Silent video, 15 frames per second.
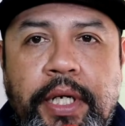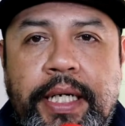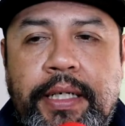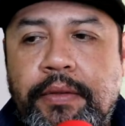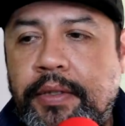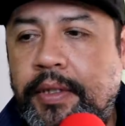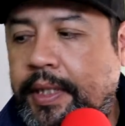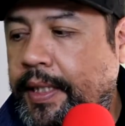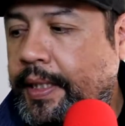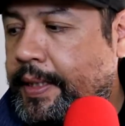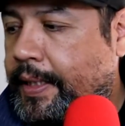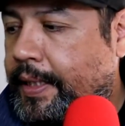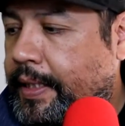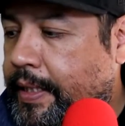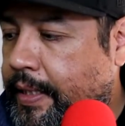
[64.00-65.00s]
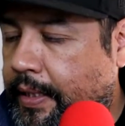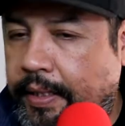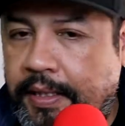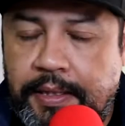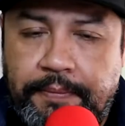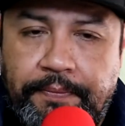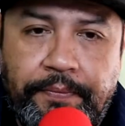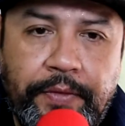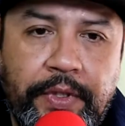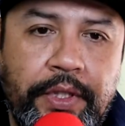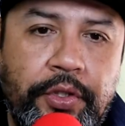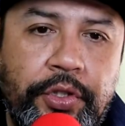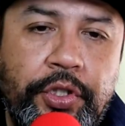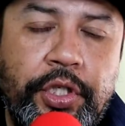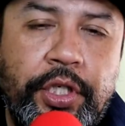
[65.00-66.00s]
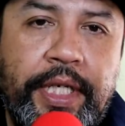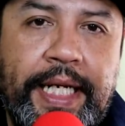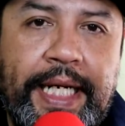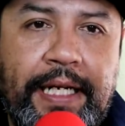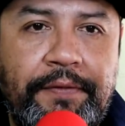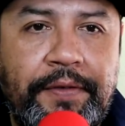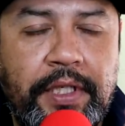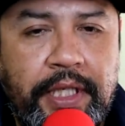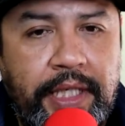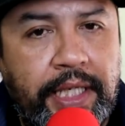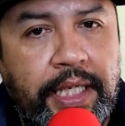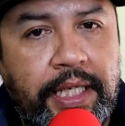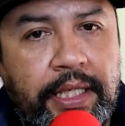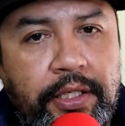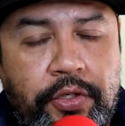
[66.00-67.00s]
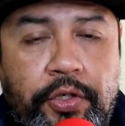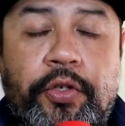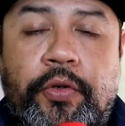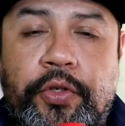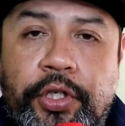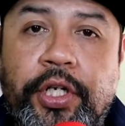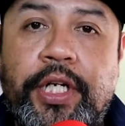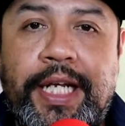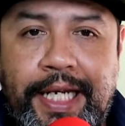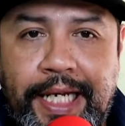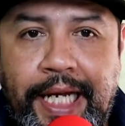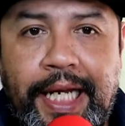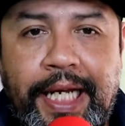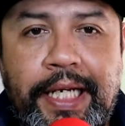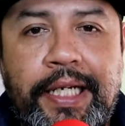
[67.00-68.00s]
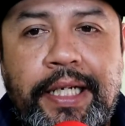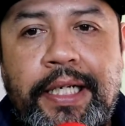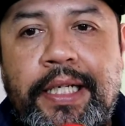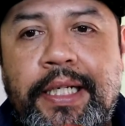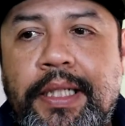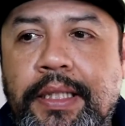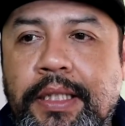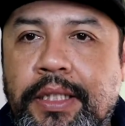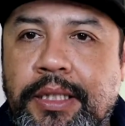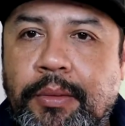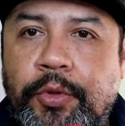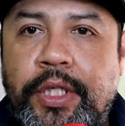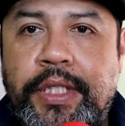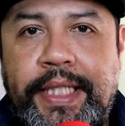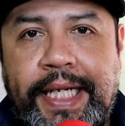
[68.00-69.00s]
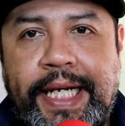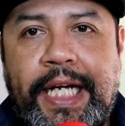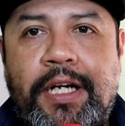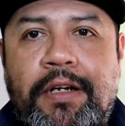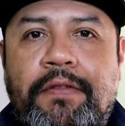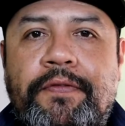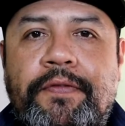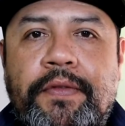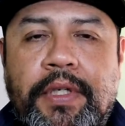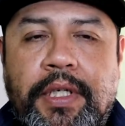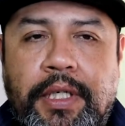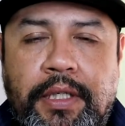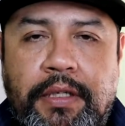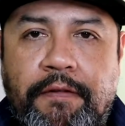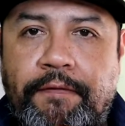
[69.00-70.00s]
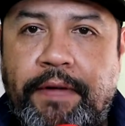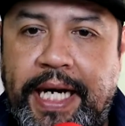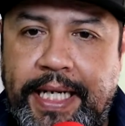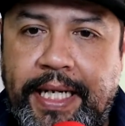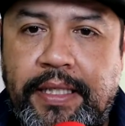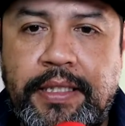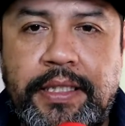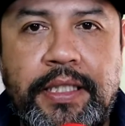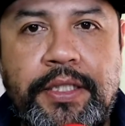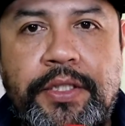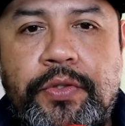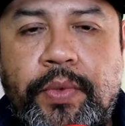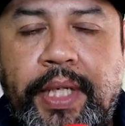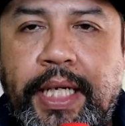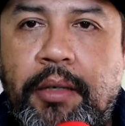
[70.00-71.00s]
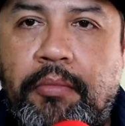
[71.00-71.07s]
you out. You're going to need someone to take care of the finances, right?